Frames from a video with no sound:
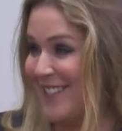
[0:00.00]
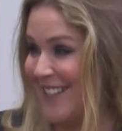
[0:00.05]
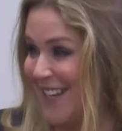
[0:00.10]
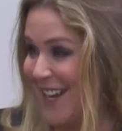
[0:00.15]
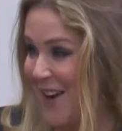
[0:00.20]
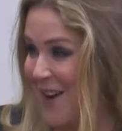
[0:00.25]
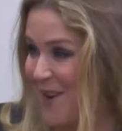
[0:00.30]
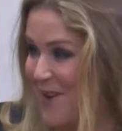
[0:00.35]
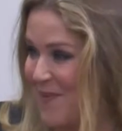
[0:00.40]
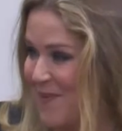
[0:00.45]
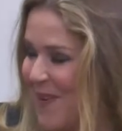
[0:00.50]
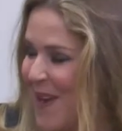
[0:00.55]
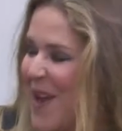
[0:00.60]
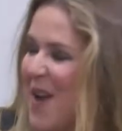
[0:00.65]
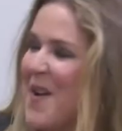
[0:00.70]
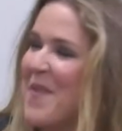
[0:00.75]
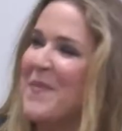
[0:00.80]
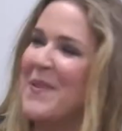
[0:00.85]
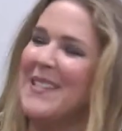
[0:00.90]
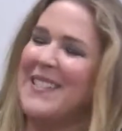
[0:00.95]
cope.
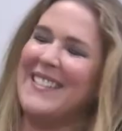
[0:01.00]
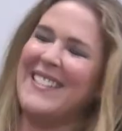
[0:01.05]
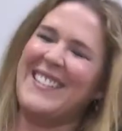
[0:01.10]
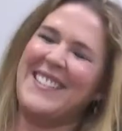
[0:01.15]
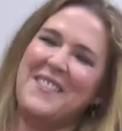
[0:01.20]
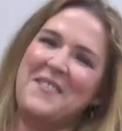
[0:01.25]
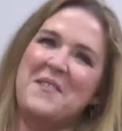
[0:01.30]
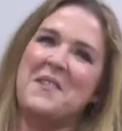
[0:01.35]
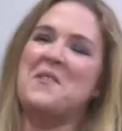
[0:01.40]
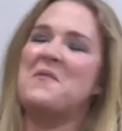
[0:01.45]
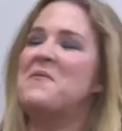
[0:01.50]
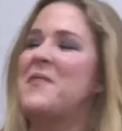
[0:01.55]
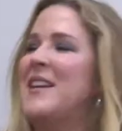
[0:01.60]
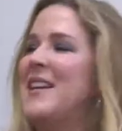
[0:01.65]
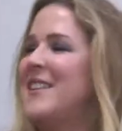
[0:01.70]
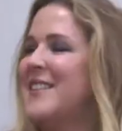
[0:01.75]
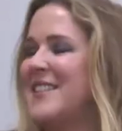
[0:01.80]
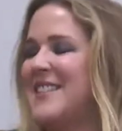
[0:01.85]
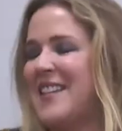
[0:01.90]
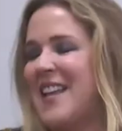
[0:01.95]
But you
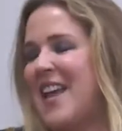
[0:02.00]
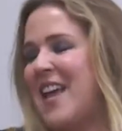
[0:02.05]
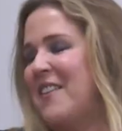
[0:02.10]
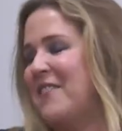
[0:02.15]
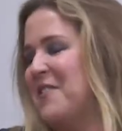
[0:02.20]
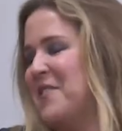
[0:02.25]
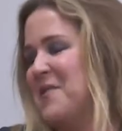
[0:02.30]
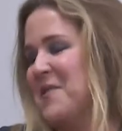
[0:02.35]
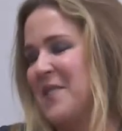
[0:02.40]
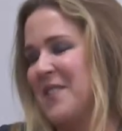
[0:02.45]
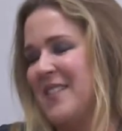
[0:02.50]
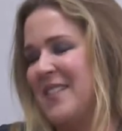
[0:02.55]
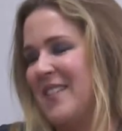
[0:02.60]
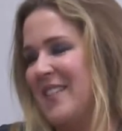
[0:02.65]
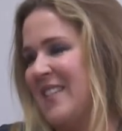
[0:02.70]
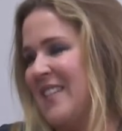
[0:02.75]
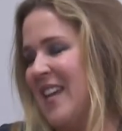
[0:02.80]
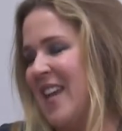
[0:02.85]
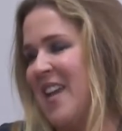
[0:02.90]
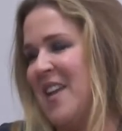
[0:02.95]
realise that everyone's the
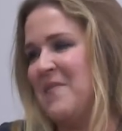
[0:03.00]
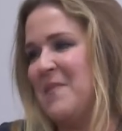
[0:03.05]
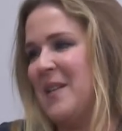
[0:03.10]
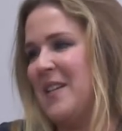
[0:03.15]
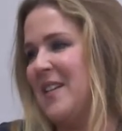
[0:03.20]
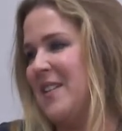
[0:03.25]
same, and in